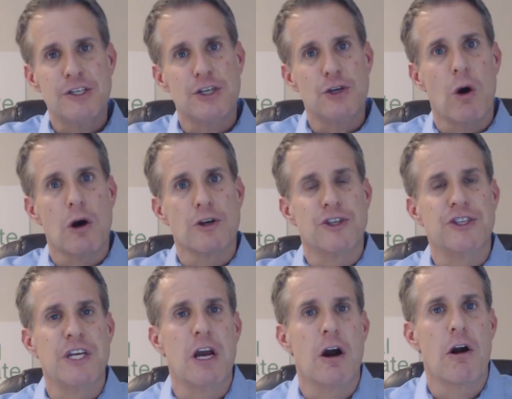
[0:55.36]
into our
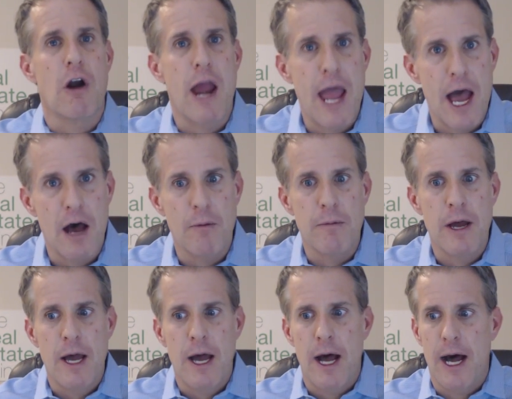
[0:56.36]

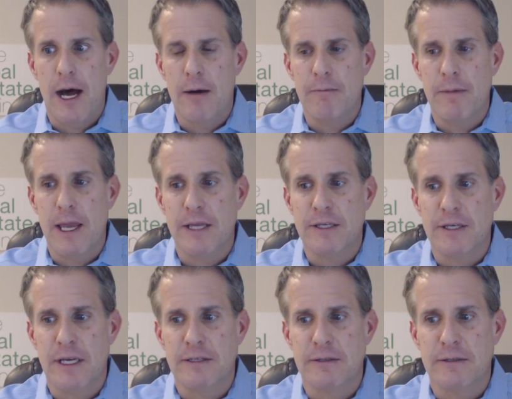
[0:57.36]
CRM um,
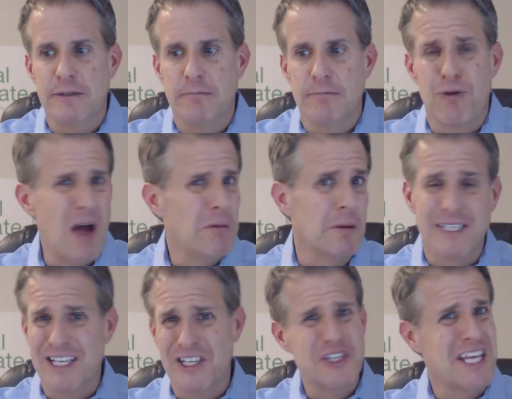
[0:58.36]
is, is the problem because
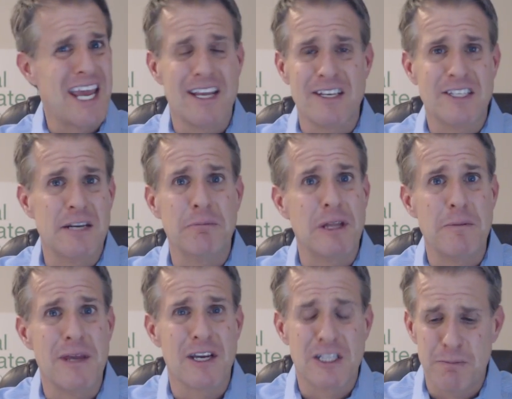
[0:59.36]
they just can't
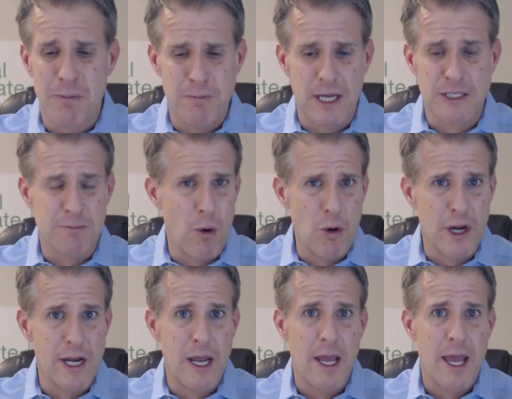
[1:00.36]
simply be
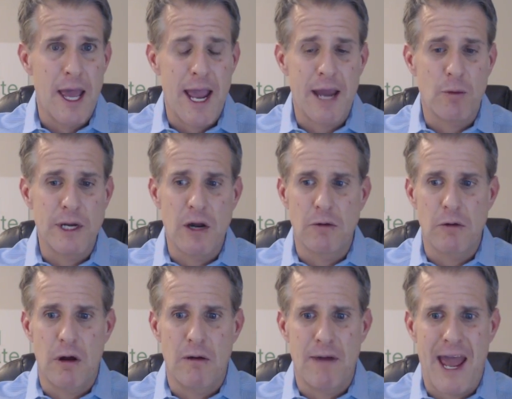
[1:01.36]
exported and we
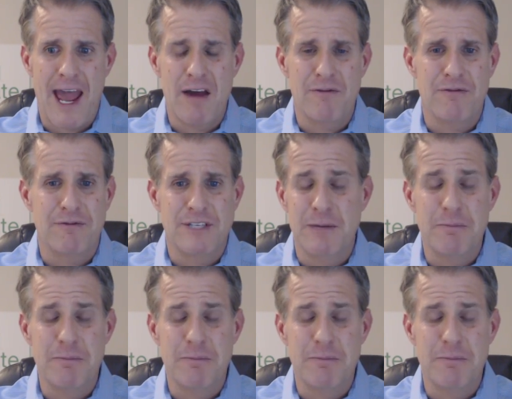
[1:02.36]
don't have